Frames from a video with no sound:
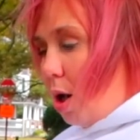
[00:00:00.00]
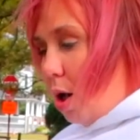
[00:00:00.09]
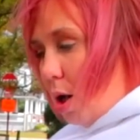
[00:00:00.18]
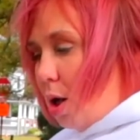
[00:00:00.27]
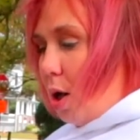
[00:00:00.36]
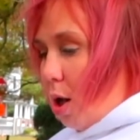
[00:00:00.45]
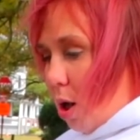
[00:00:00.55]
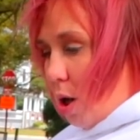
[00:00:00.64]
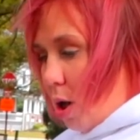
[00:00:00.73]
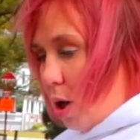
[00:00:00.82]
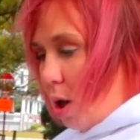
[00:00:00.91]
right. Mm-hmm.
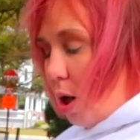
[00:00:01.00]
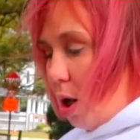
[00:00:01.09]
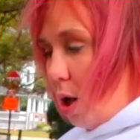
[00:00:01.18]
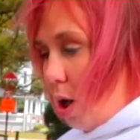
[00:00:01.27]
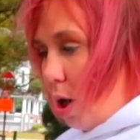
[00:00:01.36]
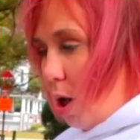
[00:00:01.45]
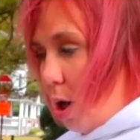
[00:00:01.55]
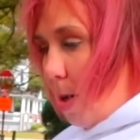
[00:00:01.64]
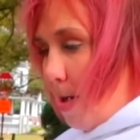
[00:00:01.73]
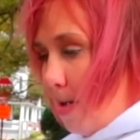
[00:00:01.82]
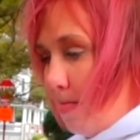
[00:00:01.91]
So, what's the hardest thing
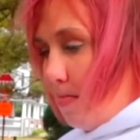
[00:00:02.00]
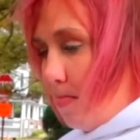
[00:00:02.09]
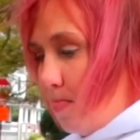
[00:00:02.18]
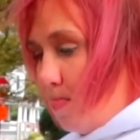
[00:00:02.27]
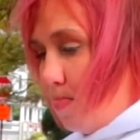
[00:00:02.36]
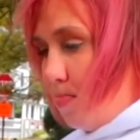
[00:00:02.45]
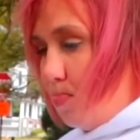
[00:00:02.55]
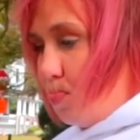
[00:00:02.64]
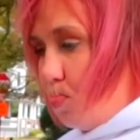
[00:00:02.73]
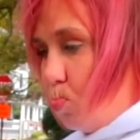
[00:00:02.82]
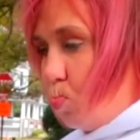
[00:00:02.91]
about being
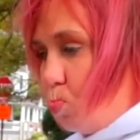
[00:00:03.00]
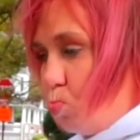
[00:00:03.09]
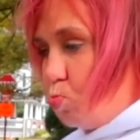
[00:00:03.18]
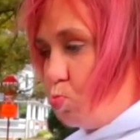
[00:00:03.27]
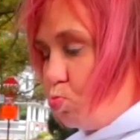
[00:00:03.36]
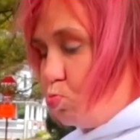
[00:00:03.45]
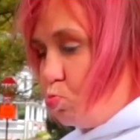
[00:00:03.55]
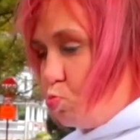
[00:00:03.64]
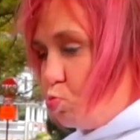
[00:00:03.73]
off drugs for you?